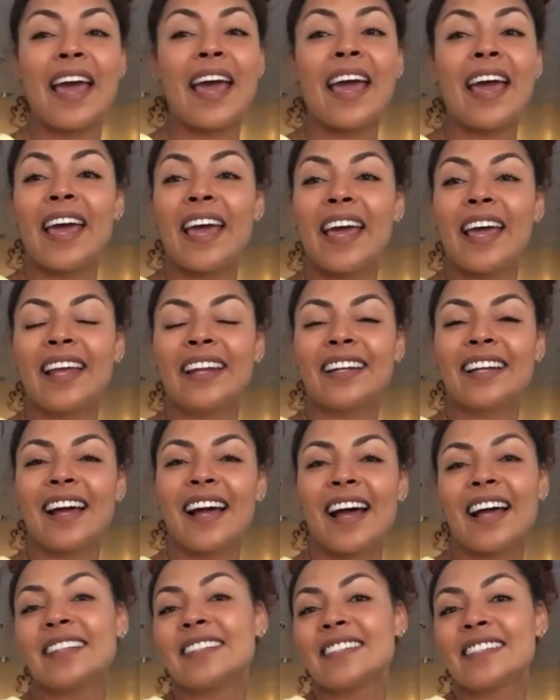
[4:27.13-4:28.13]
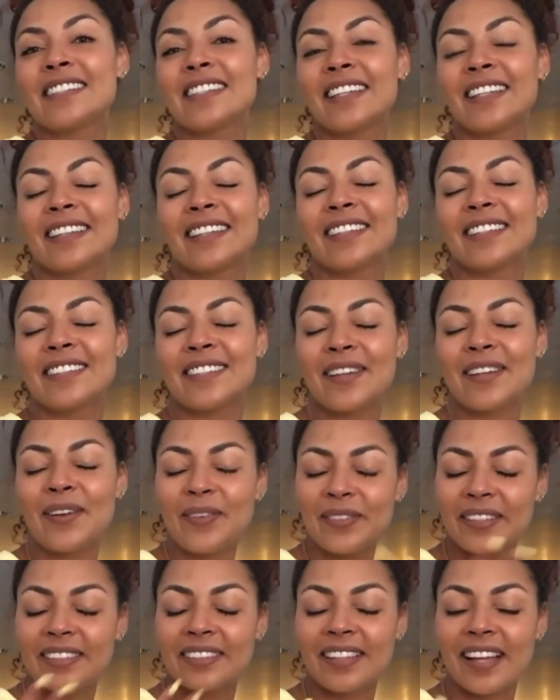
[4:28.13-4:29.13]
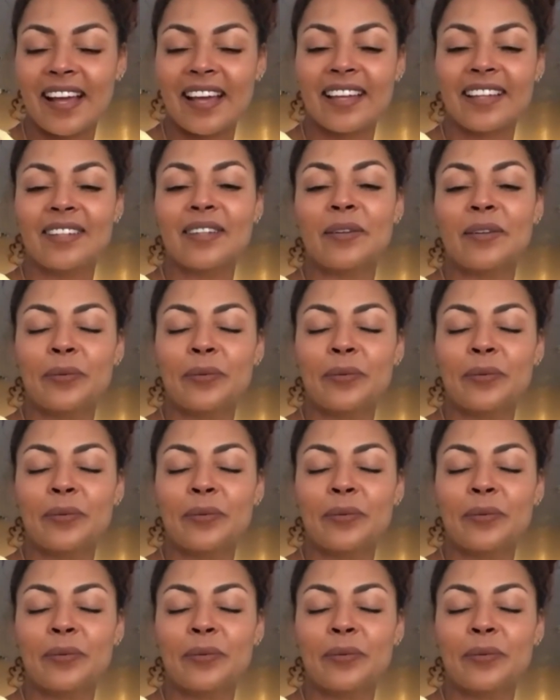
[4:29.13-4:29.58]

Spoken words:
And I just get in the zone and like